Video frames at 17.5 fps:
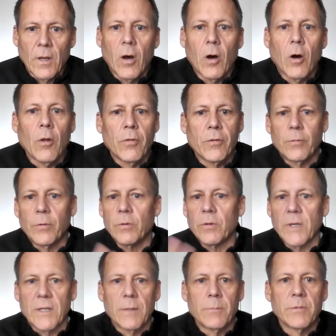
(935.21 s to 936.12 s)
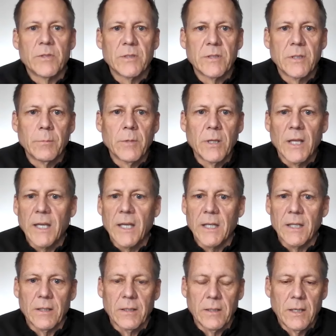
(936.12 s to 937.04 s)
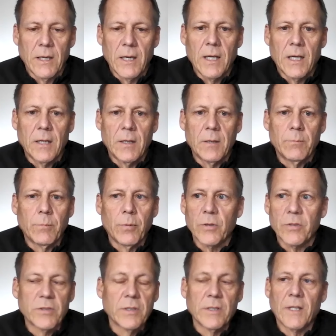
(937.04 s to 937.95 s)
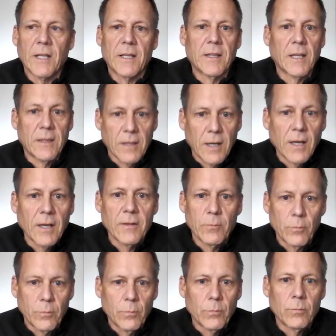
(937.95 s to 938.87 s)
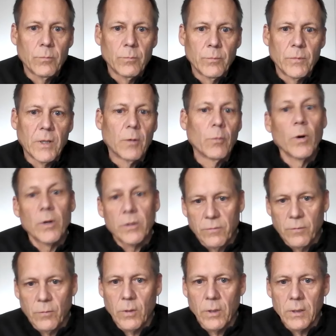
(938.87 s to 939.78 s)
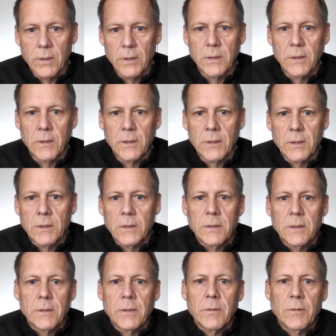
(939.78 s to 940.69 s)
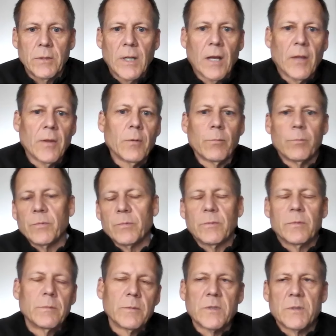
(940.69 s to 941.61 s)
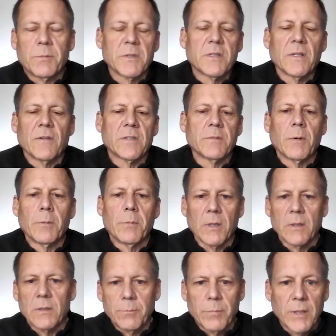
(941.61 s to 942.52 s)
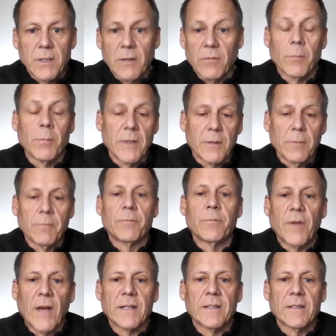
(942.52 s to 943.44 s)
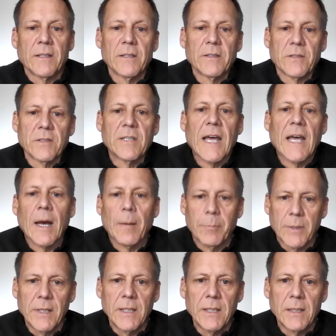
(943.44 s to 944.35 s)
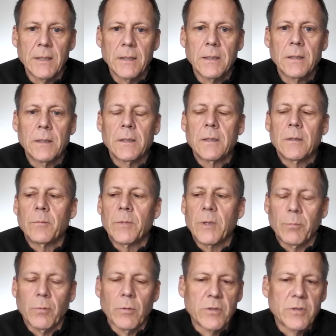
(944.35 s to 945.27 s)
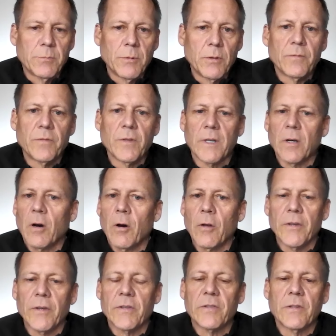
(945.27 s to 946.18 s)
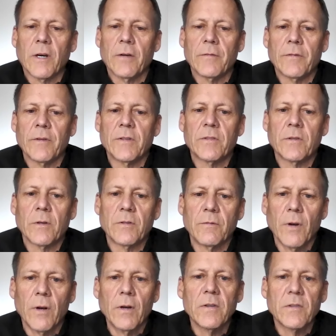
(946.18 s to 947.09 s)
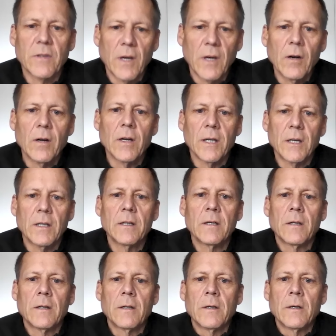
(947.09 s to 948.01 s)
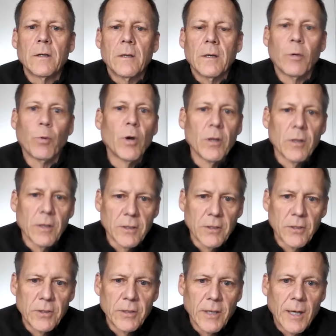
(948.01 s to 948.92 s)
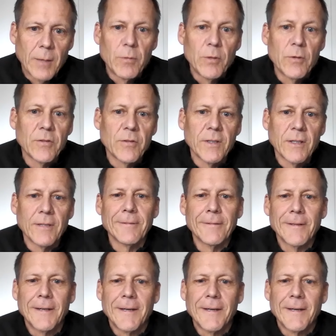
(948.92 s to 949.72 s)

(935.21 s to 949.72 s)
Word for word: All through simulating a person that they thought they worked for. Now, the, the specifics may be a bit different, but the fact is it's happening. People are spoofing all this stuff. And so it's very scary. Spoiler alert, I'm using this.